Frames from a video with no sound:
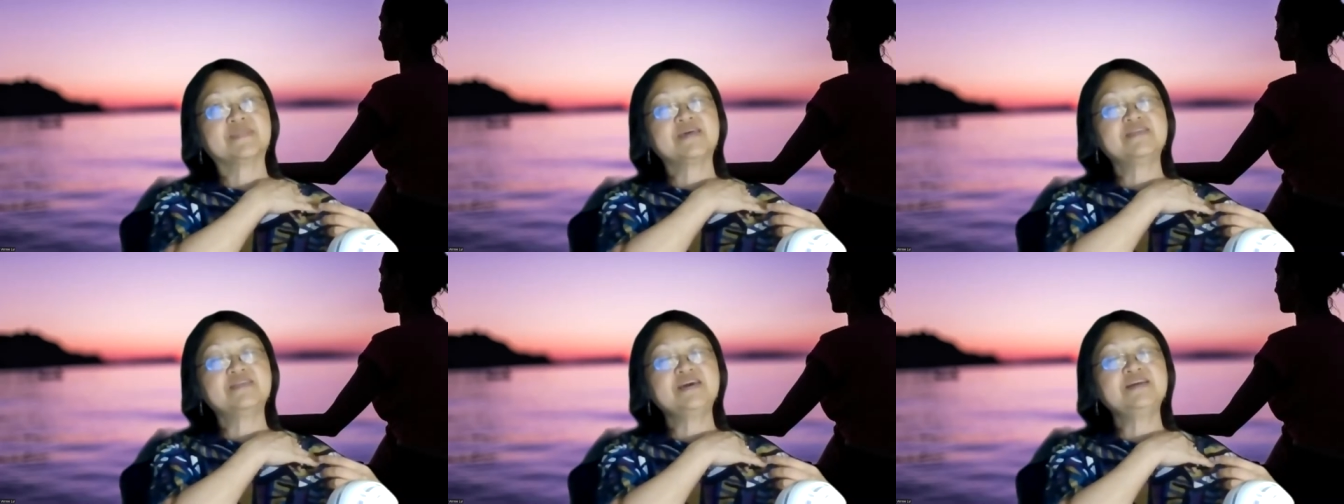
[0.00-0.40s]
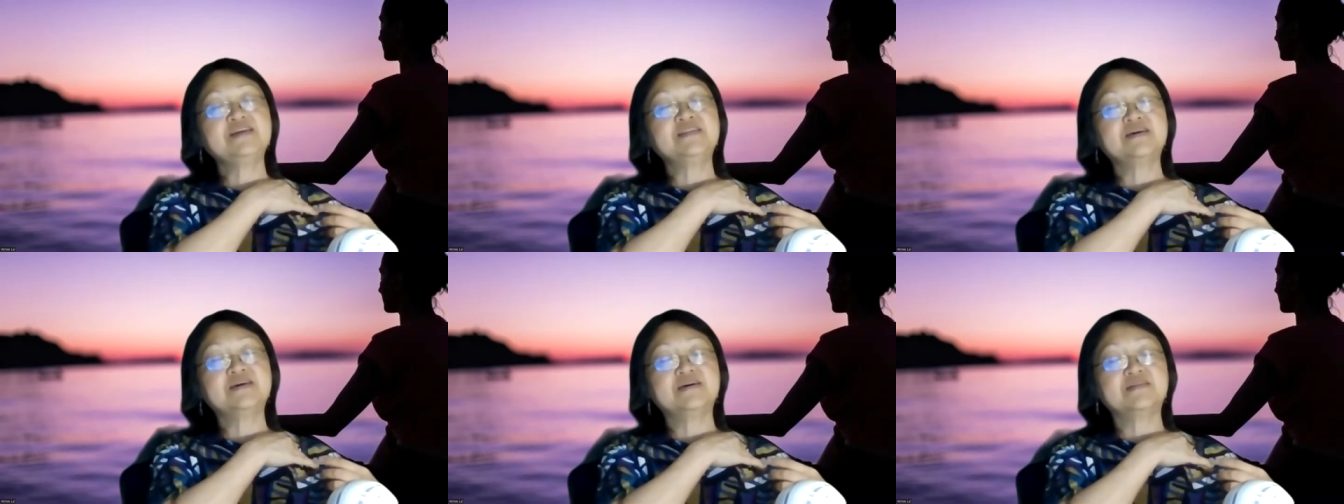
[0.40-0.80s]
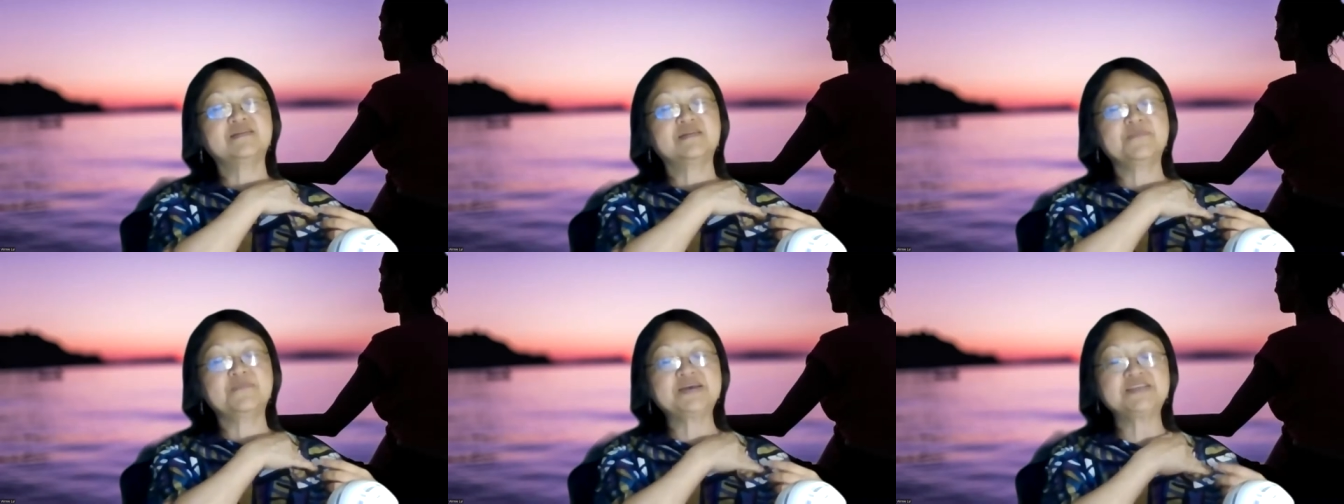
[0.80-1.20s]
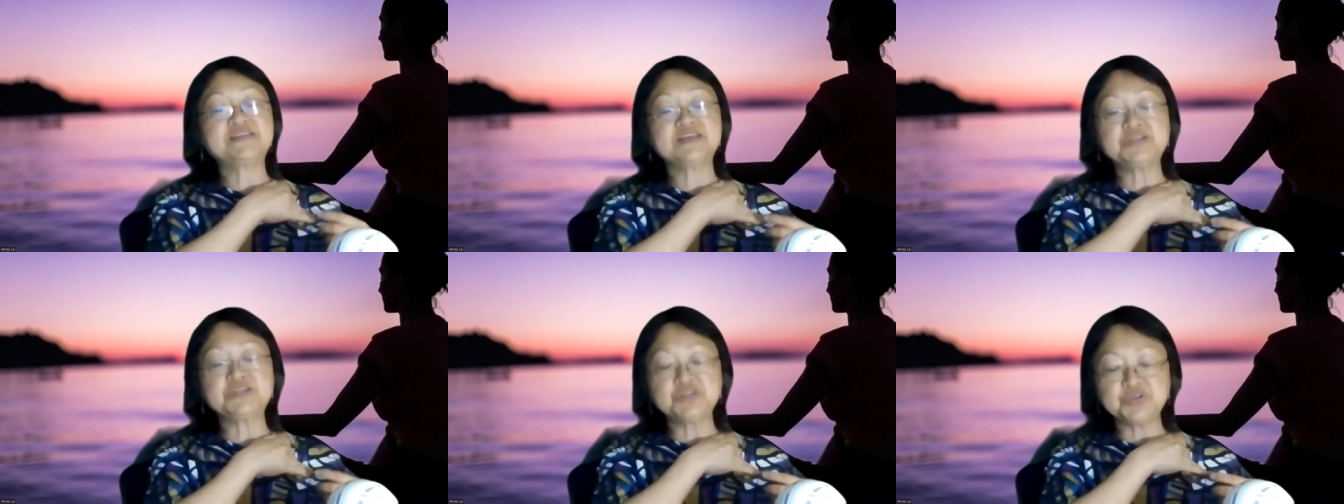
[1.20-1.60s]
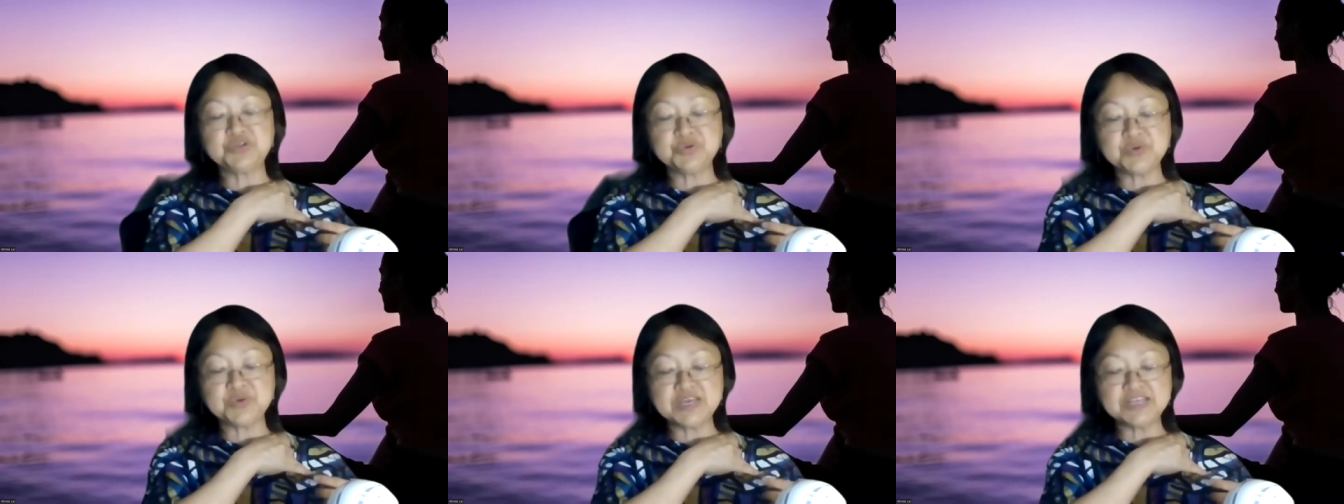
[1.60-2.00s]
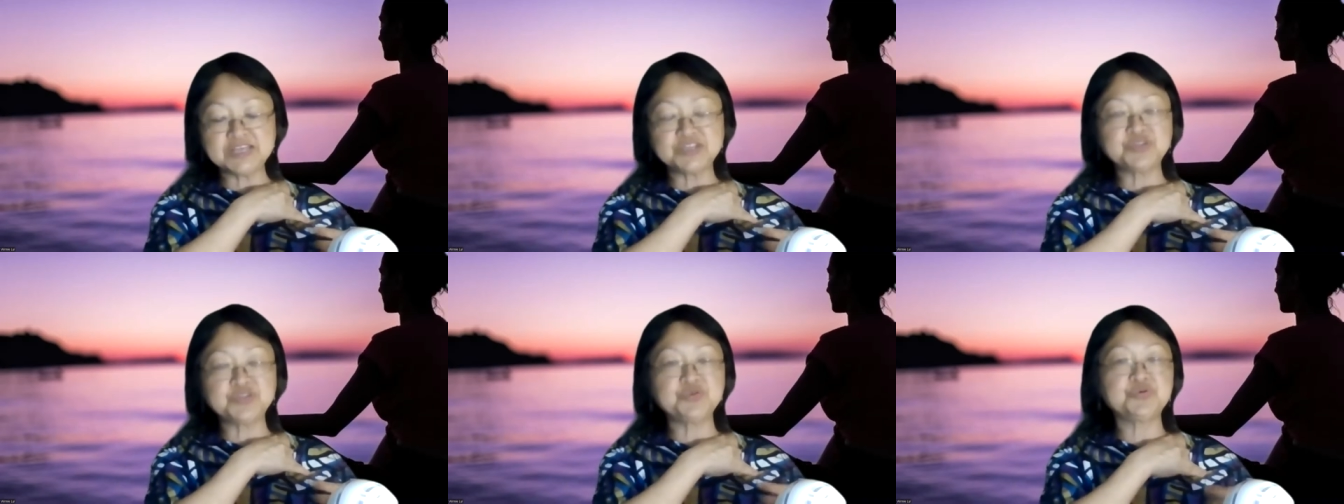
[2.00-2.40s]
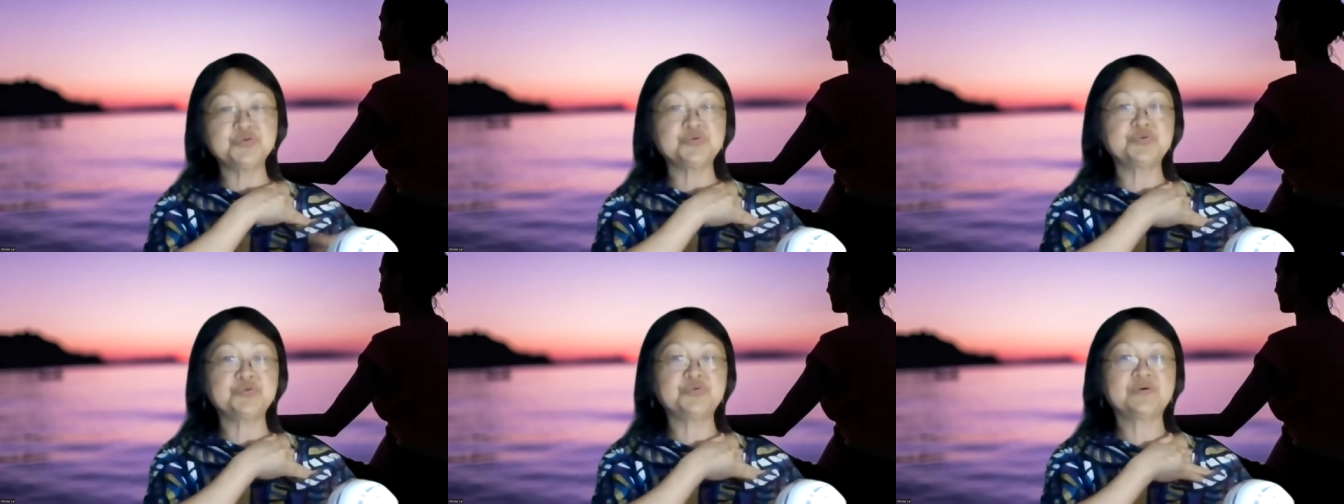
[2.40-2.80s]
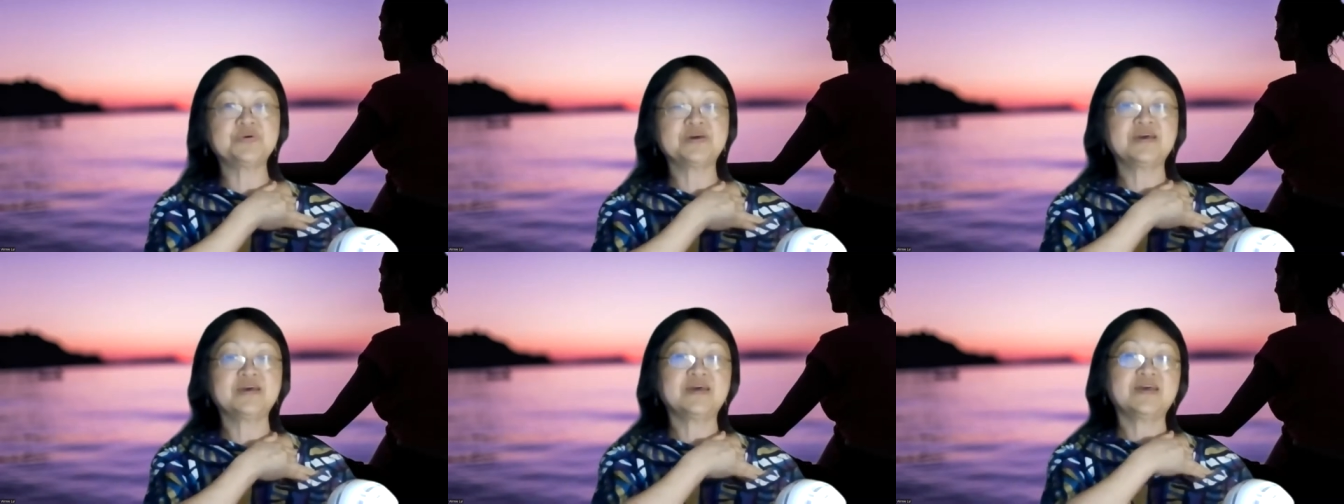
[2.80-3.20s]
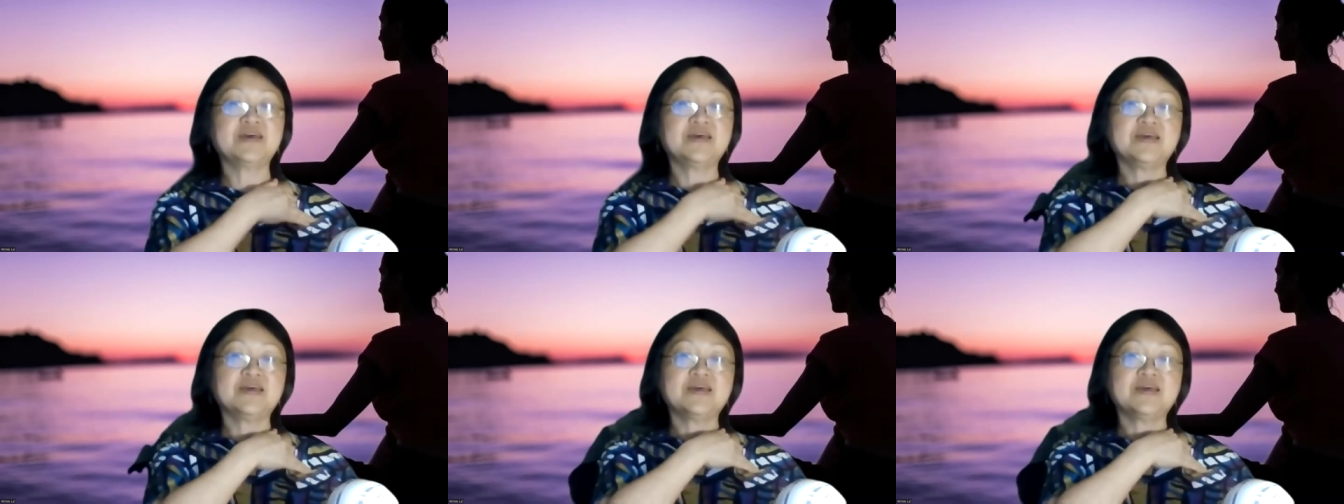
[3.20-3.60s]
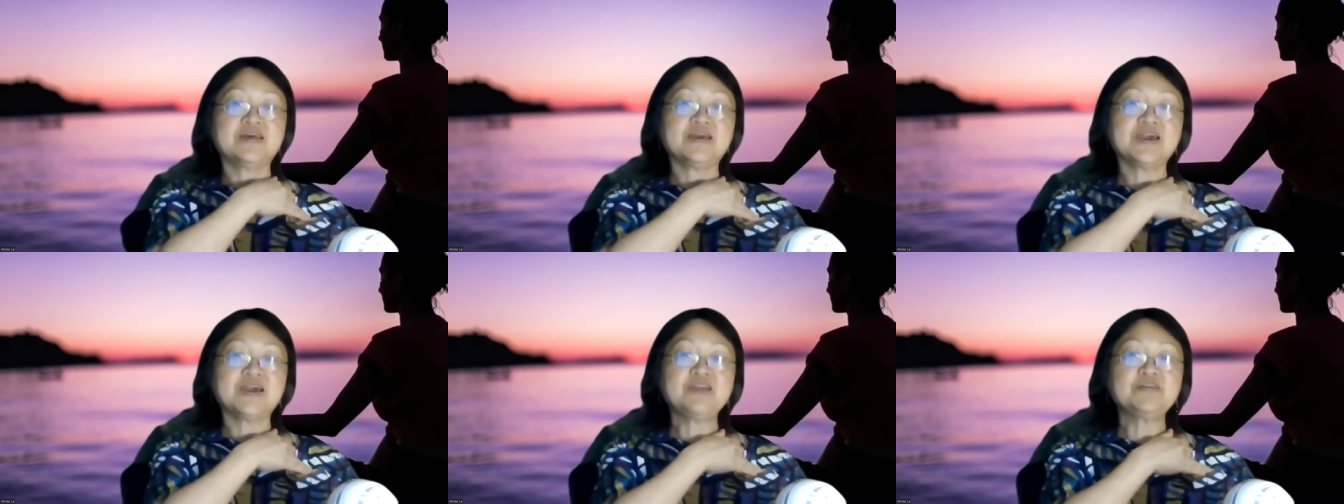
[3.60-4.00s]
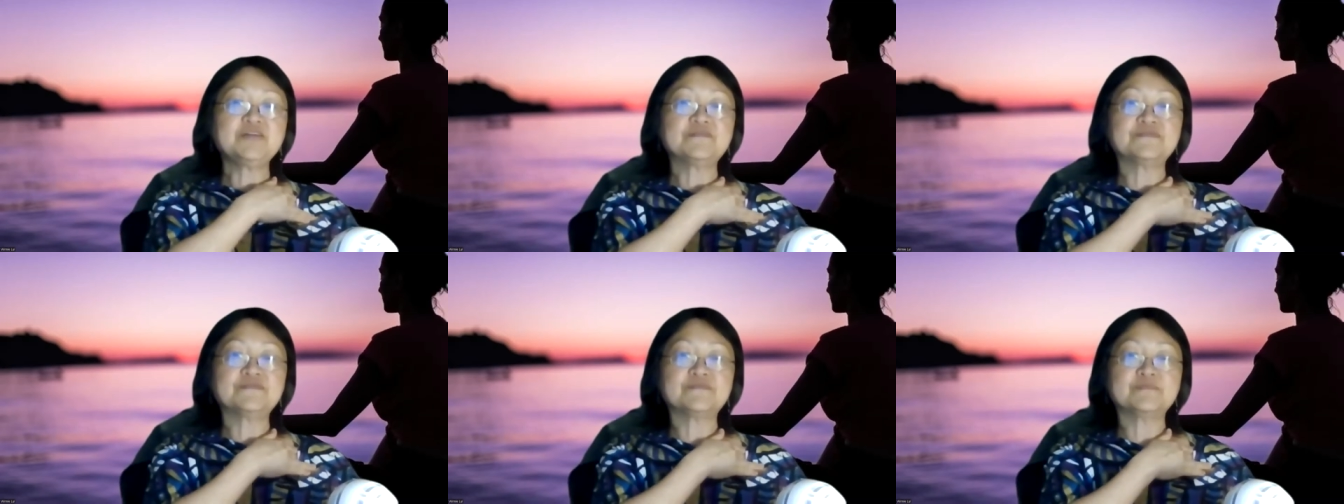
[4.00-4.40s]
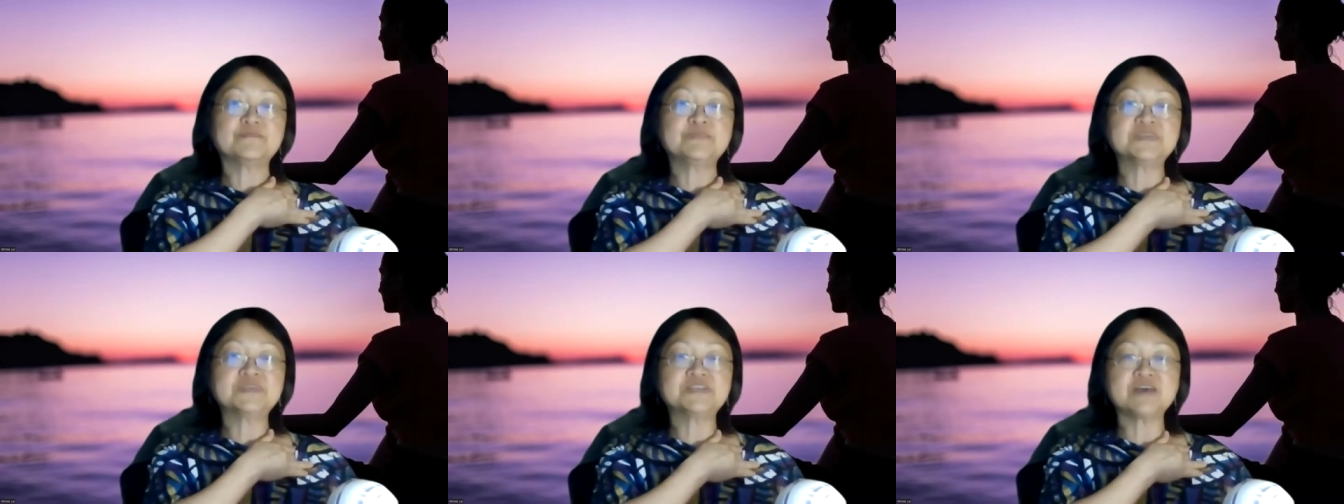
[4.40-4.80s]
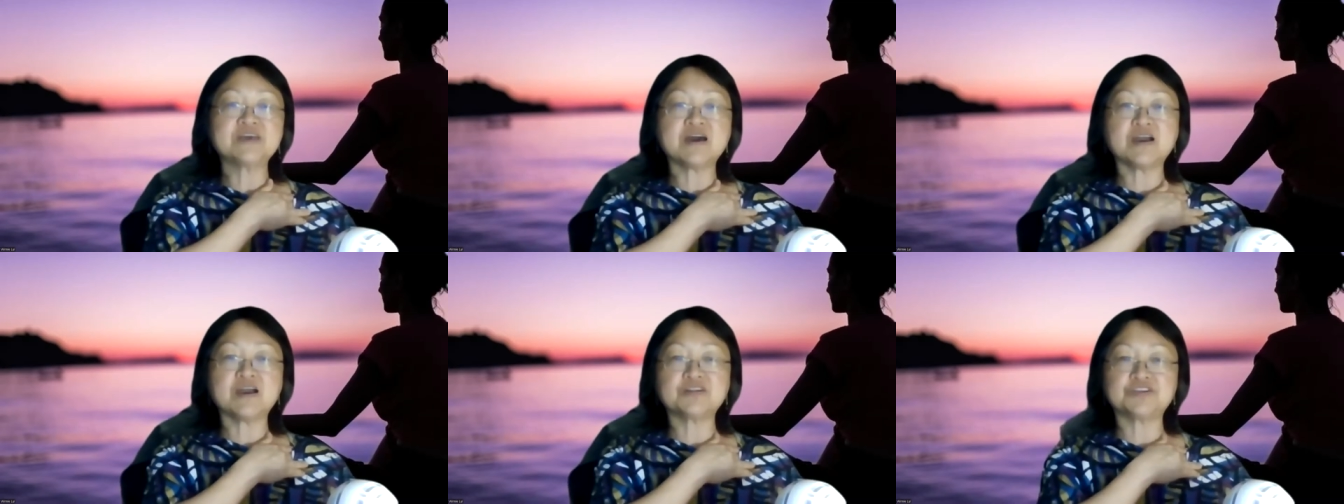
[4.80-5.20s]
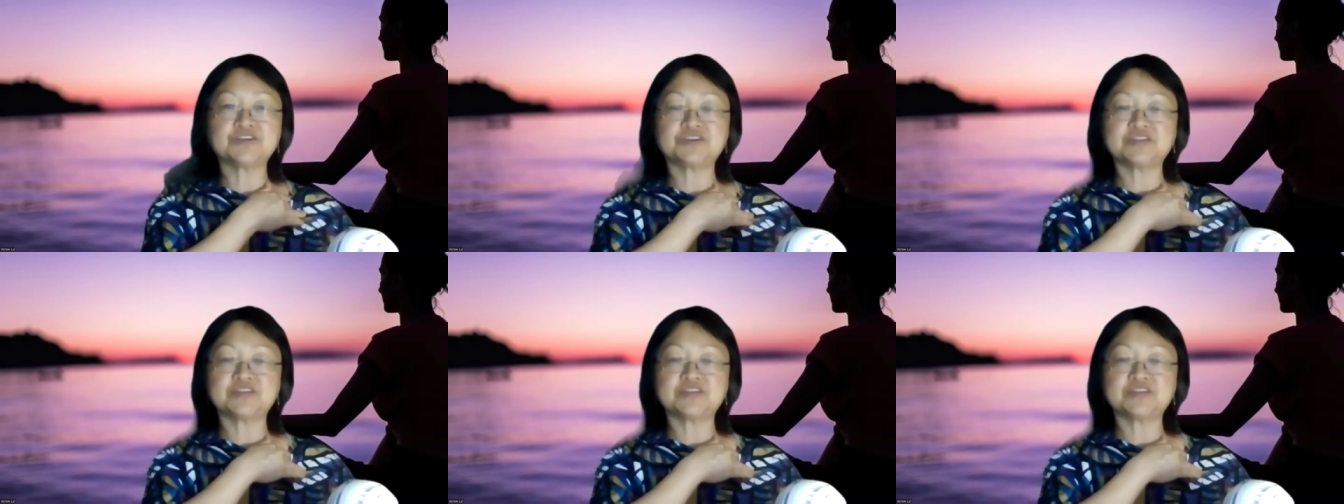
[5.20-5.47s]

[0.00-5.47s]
I think the best thing to do is to kind of massage